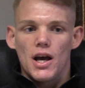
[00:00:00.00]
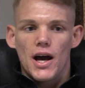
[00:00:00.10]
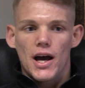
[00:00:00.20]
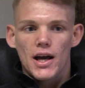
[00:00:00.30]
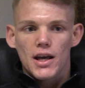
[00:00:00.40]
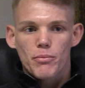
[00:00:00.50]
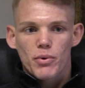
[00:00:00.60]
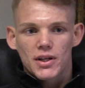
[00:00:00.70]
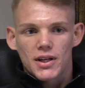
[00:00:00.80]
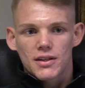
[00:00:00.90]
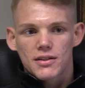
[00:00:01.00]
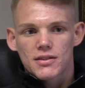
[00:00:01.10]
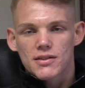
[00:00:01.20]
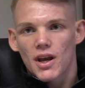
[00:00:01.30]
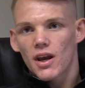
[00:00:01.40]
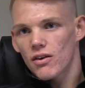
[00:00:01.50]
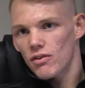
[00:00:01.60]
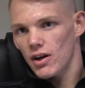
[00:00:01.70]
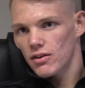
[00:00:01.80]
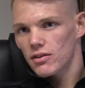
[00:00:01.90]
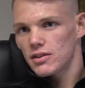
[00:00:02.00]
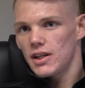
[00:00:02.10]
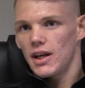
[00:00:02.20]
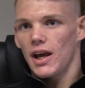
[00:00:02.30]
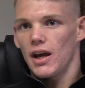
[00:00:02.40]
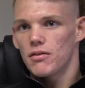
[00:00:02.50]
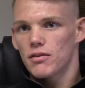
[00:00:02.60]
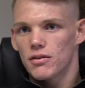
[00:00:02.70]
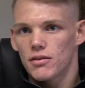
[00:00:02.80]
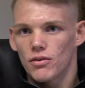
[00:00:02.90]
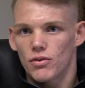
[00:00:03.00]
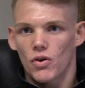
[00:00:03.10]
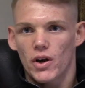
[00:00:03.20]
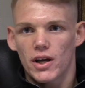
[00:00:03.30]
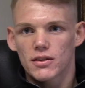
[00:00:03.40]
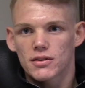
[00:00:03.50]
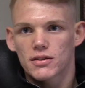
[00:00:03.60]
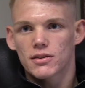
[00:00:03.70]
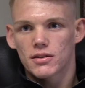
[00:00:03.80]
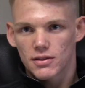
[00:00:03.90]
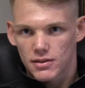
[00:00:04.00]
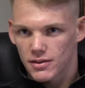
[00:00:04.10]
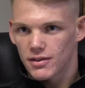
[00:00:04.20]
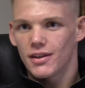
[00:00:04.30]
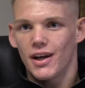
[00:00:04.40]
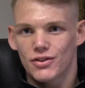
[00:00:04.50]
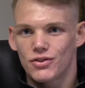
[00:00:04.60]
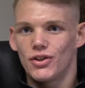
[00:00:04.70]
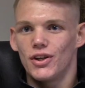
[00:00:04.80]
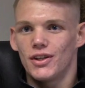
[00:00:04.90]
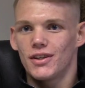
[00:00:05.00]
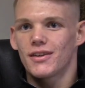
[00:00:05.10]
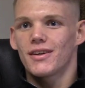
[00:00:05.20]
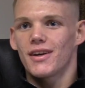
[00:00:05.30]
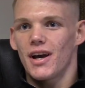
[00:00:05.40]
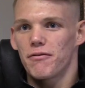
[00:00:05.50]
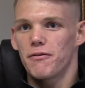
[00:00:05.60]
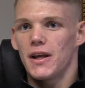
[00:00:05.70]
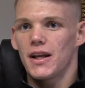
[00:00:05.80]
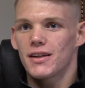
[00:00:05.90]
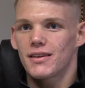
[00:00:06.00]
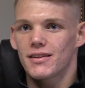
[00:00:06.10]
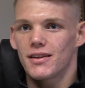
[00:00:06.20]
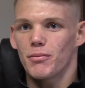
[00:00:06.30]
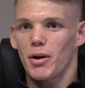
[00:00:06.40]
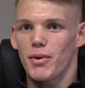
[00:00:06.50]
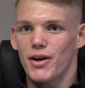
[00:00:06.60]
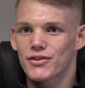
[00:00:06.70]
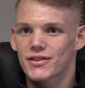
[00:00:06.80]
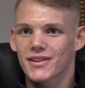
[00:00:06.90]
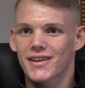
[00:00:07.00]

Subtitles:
I predict second round TKO or knockout. I truly do. I feel it in my bones.